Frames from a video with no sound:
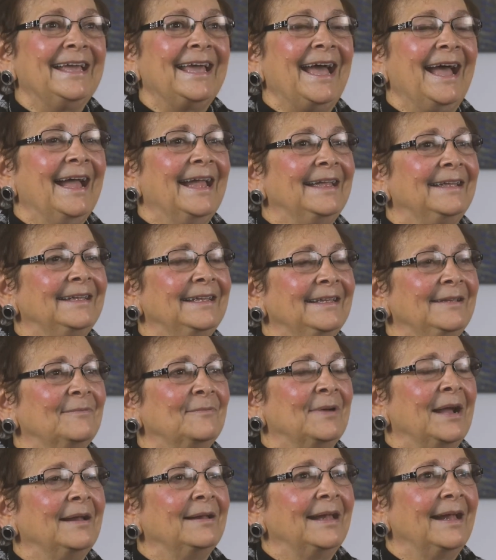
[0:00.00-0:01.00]
I
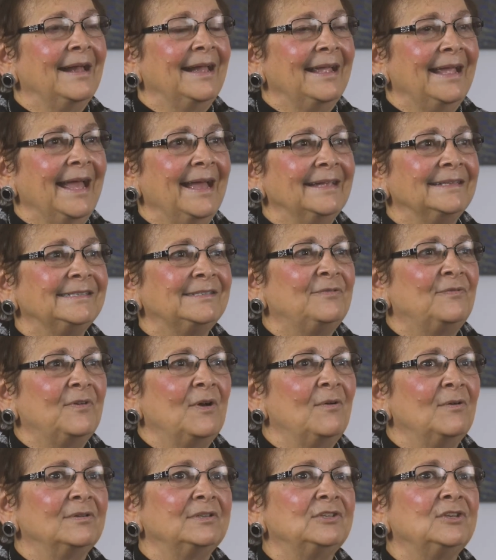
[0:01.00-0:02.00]
asked
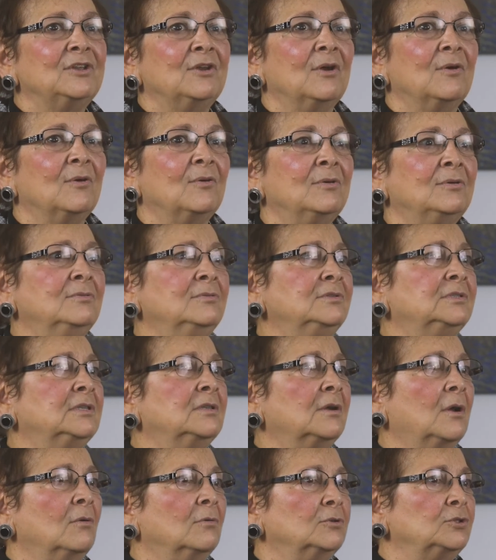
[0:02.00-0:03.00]
folks, who's the
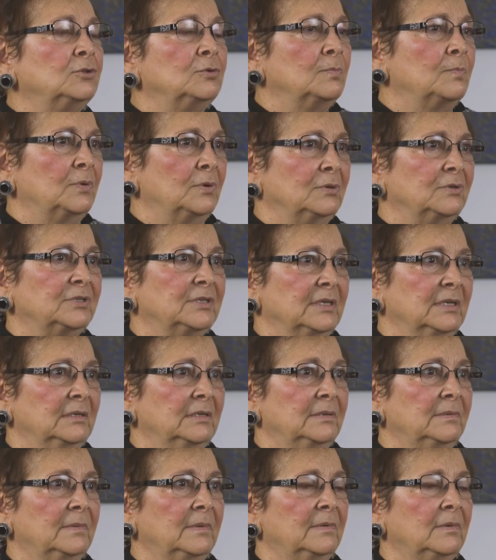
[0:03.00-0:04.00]
go-to person?
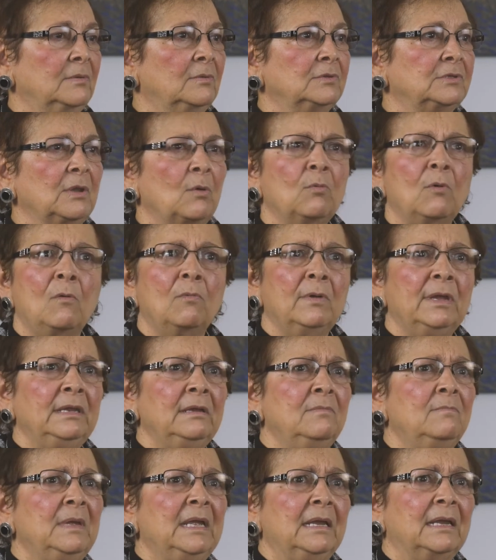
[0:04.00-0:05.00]
I said, well, what do
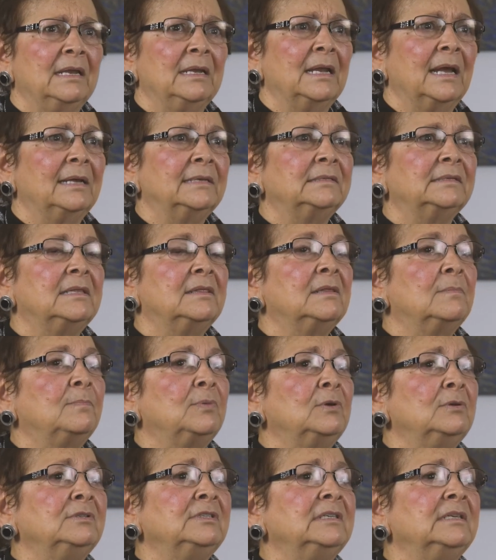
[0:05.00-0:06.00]
you mean? I said, the
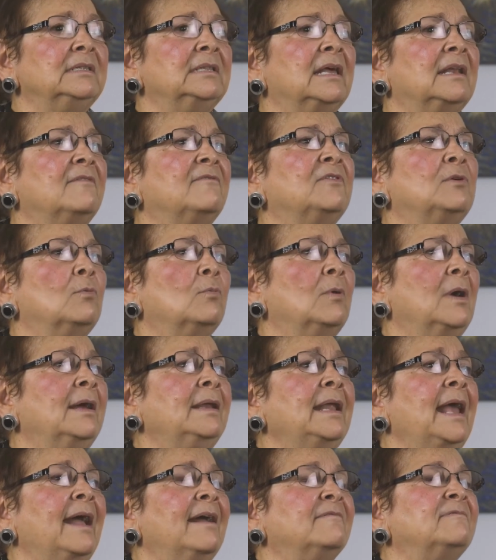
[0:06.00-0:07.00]
person that if you want
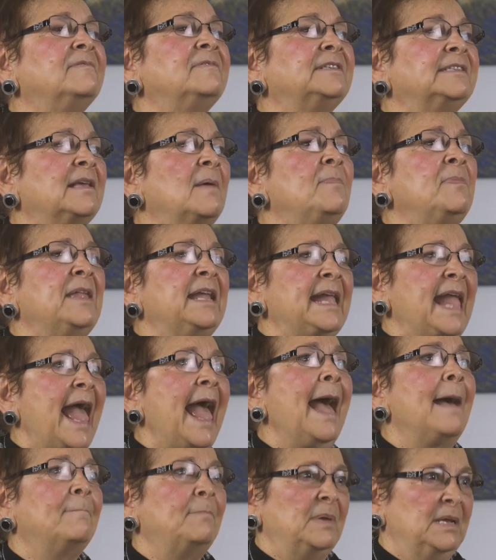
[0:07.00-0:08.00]
to have something
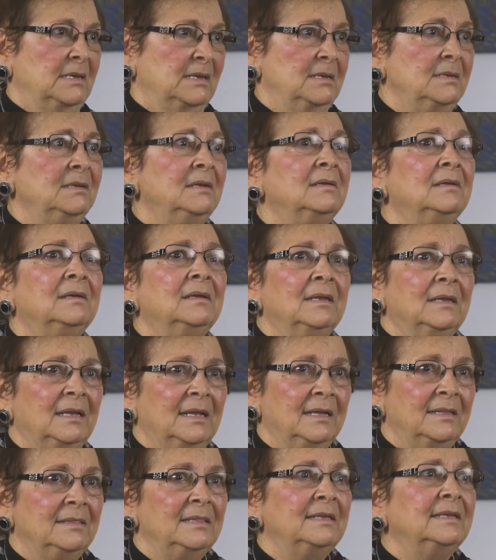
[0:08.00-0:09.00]
happen
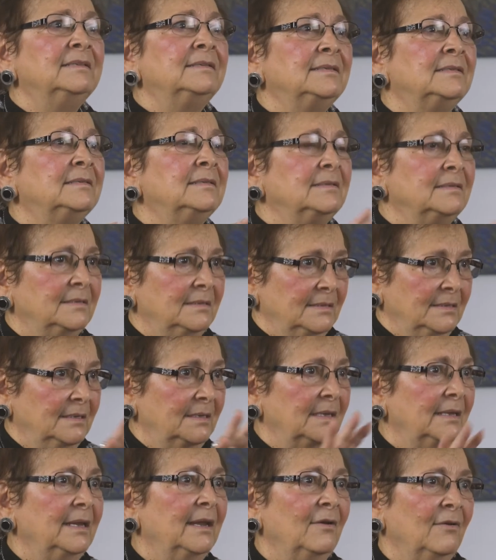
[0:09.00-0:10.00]
in this
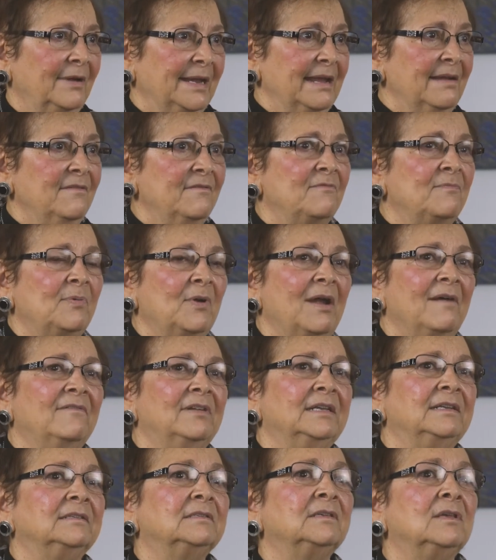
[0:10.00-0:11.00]
area of
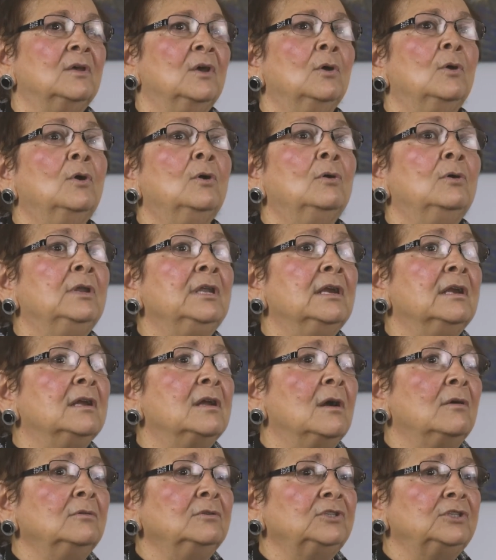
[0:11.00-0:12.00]
Providence, who do you
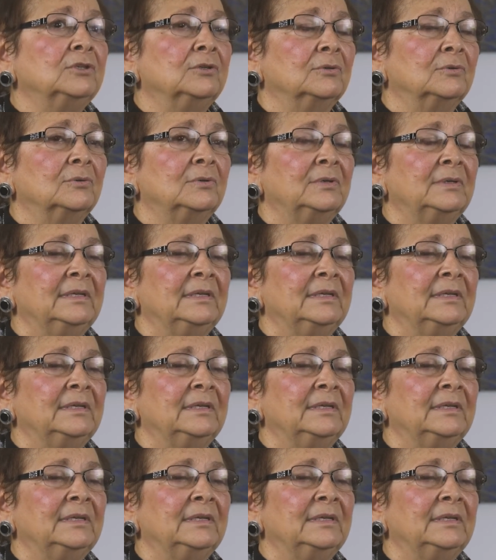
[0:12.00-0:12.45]
go to?